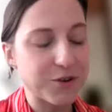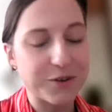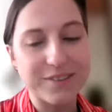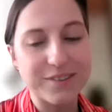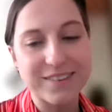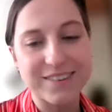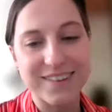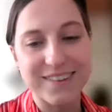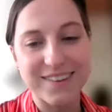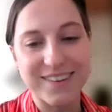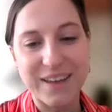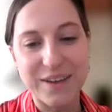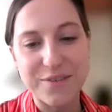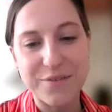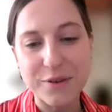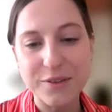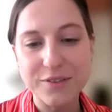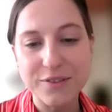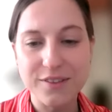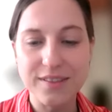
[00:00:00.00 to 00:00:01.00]
joint
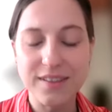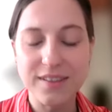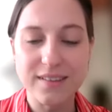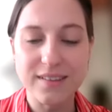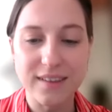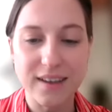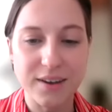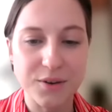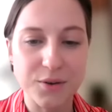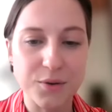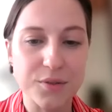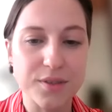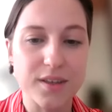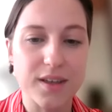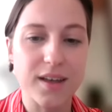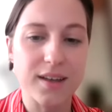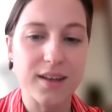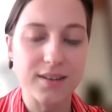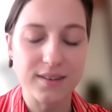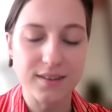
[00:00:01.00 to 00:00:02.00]
efforts on this. I know
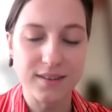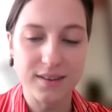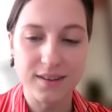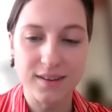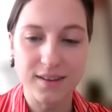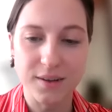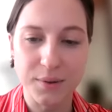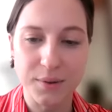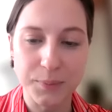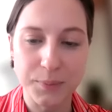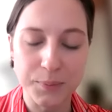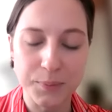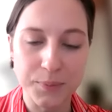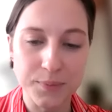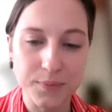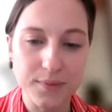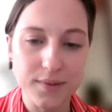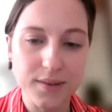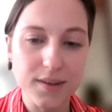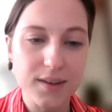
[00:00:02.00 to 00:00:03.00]
that
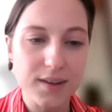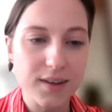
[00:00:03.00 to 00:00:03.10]
the